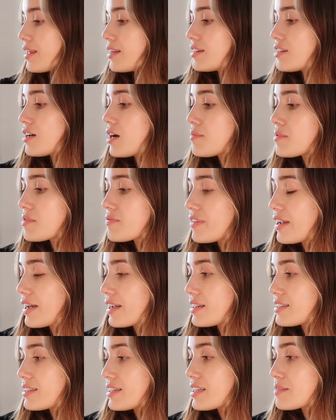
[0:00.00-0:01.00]
then in terms of
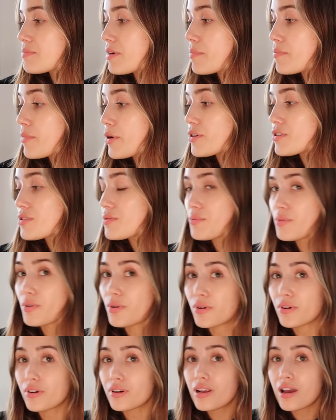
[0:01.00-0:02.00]
necklaces, my most
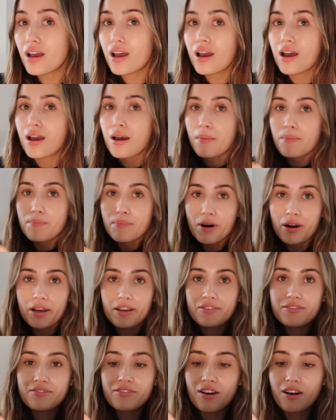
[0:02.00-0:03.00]
worn by
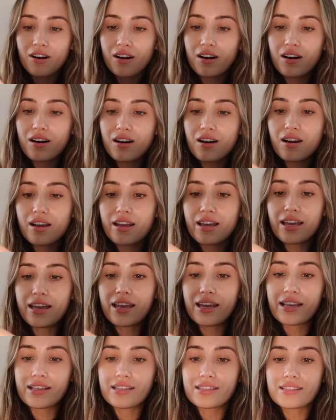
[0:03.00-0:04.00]
far
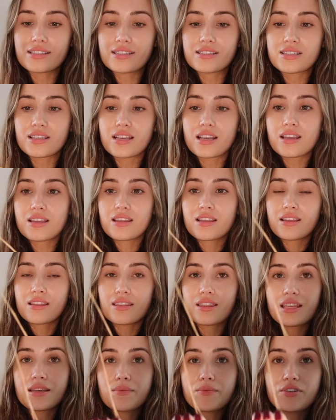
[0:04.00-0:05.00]
is
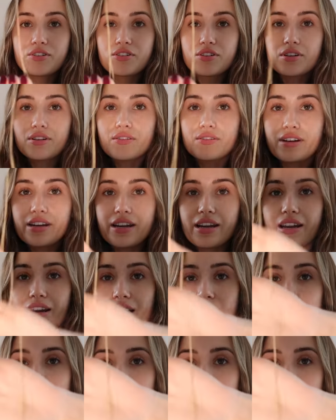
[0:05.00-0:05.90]
the Mejuri